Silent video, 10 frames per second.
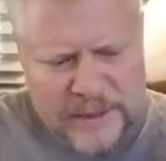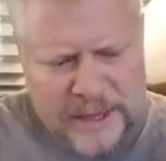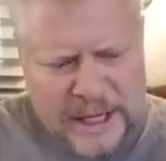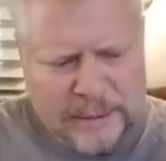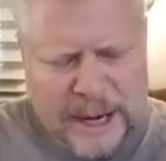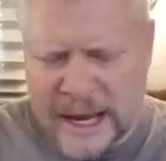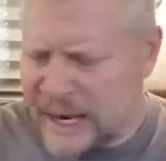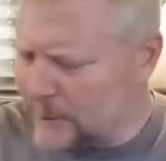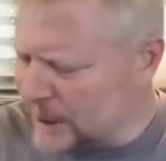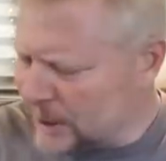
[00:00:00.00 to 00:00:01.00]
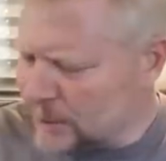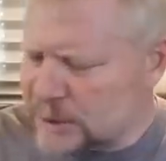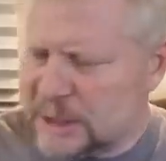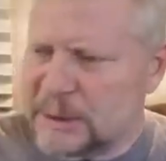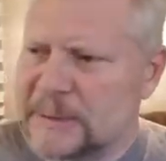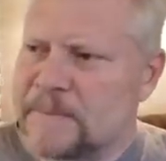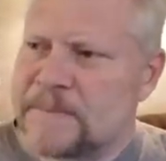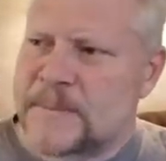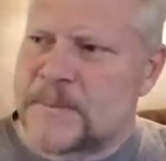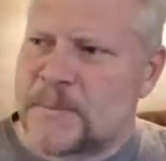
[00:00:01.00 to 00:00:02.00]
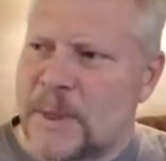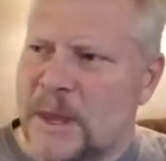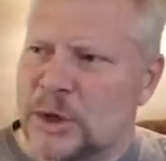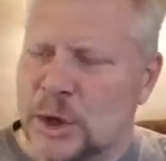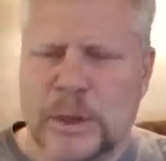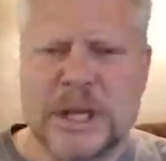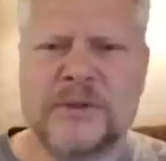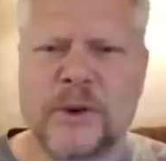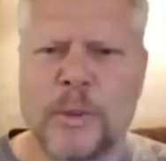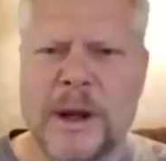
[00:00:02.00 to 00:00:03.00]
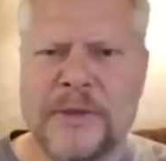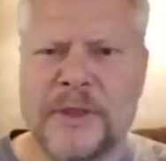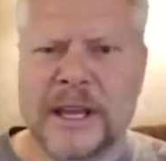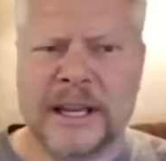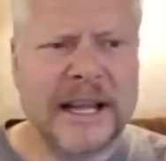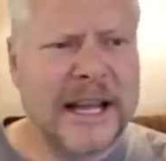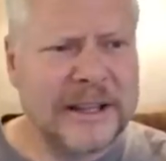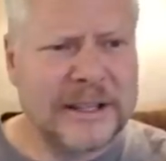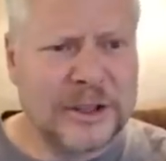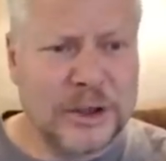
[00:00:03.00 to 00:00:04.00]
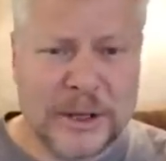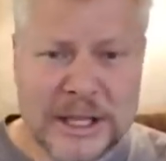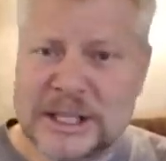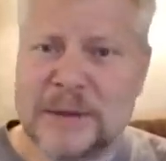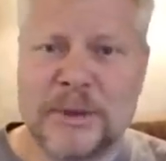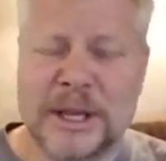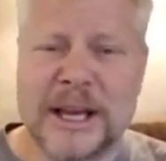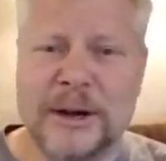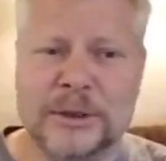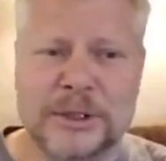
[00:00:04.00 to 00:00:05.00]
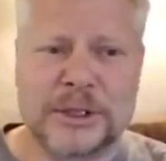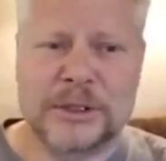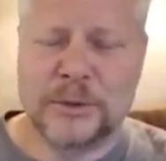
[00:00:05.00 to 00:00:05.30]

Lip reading: Thinking about how it goes. I mean, you wish for one thing and you get something else.